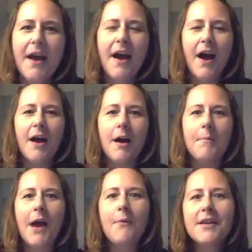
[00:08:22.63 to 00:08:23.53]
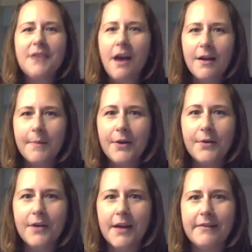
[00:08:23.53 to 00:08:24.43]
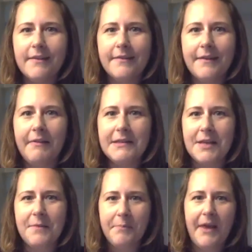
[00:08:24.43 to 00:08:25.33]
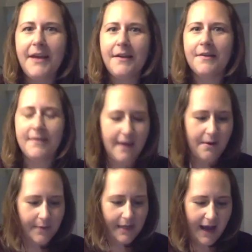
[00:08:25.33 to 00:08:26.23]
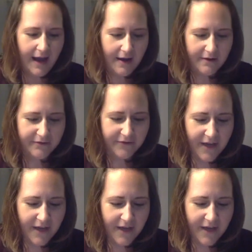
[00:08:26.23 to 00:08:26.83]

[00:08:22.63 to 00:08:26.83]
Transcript: I want to talk about kind of the skeleton blanks that we have.